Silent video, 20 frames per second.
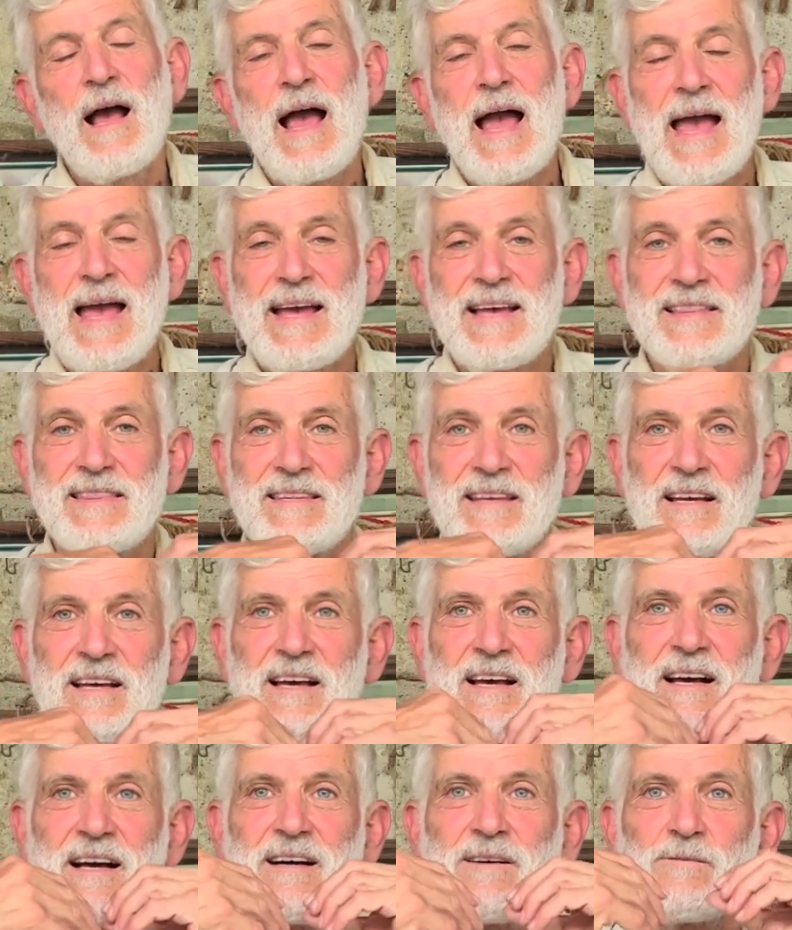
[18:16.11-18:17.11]
And
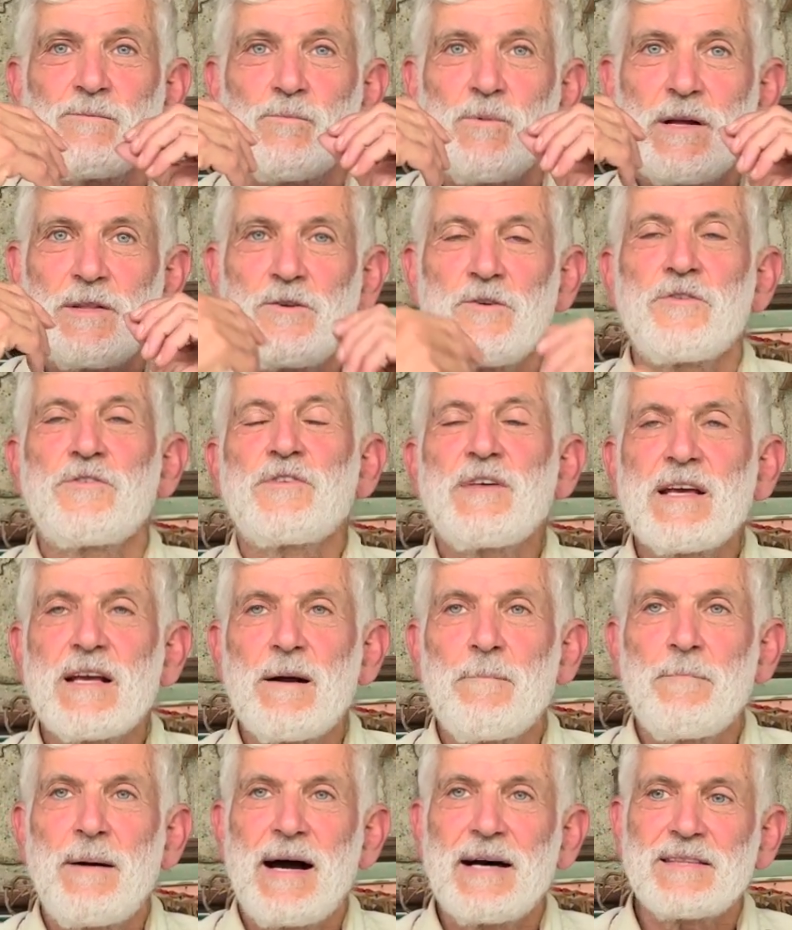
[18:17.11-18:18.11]
when you think
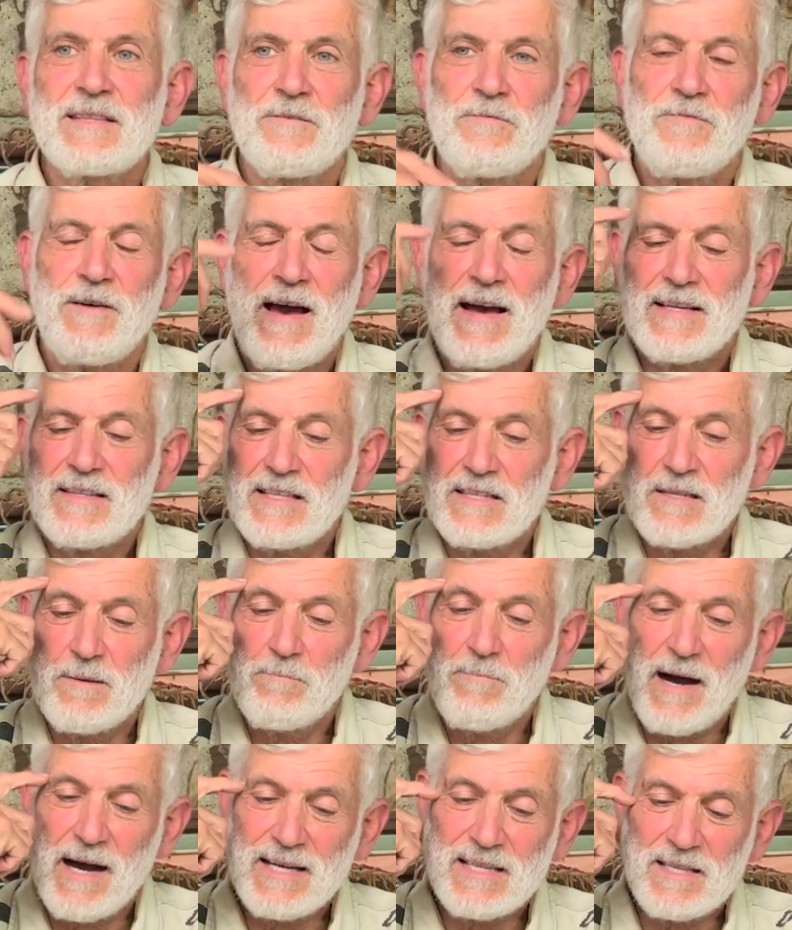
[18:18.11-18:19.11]
about the fact that the
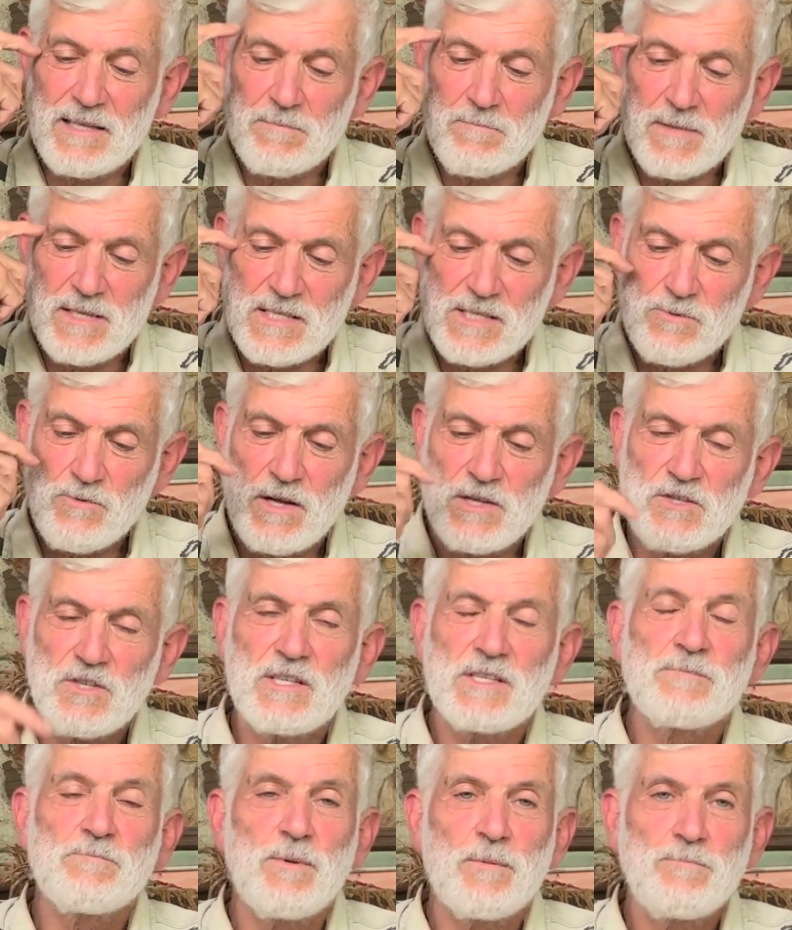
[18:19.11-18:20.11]
Biden administration
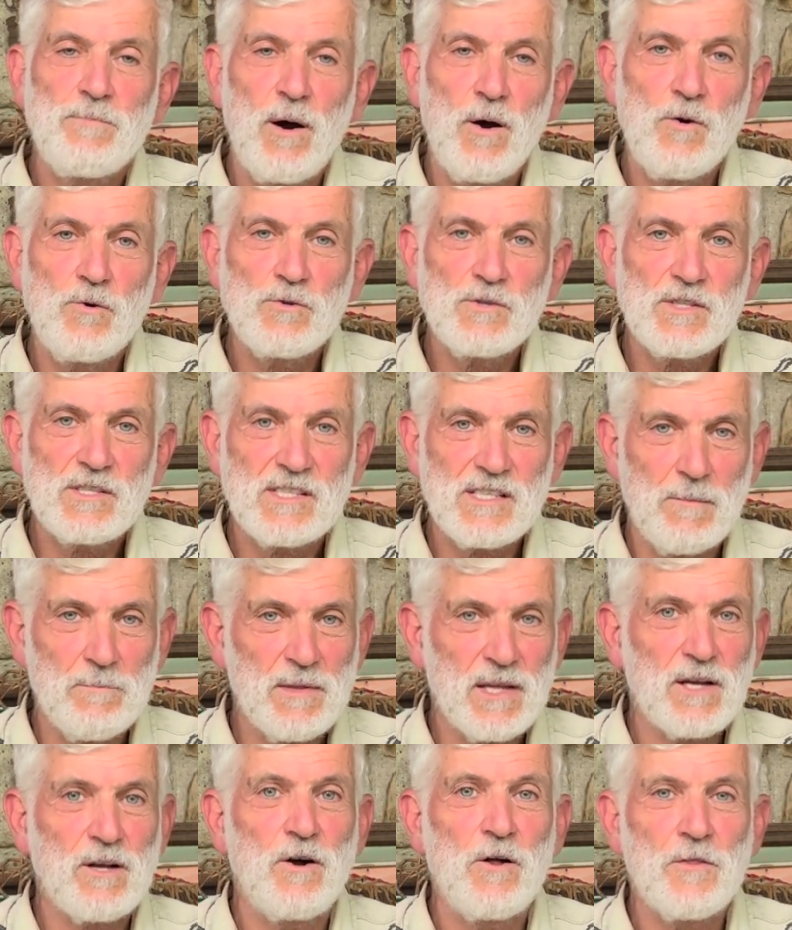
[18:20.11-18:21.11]
has proposed
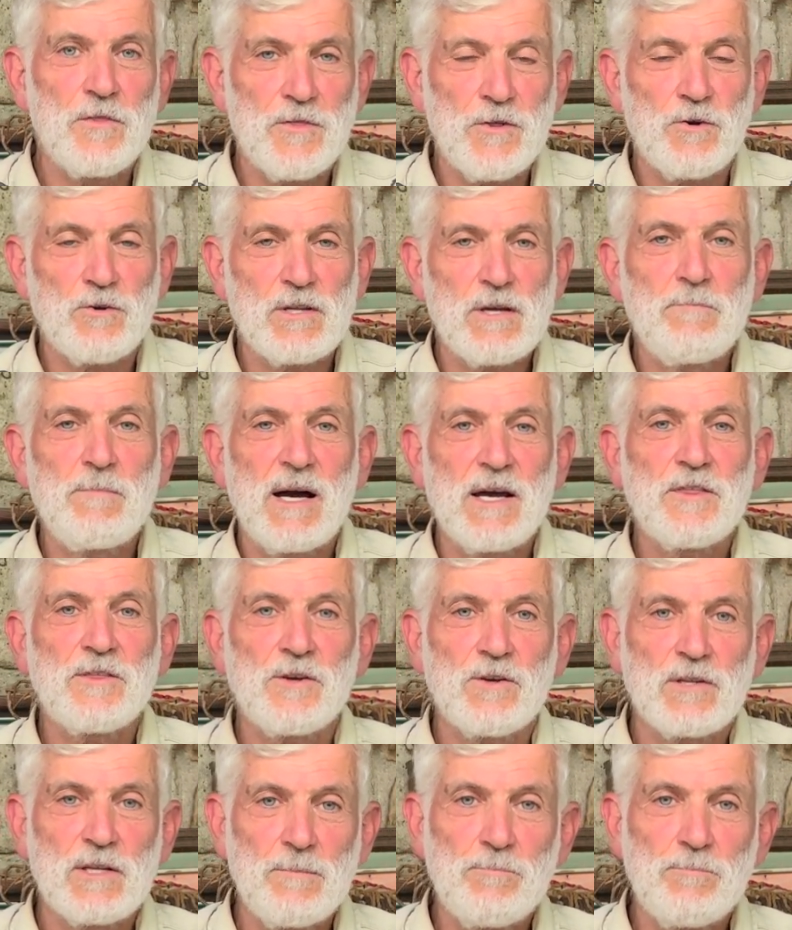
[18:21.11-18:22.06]
something called 30 by 30,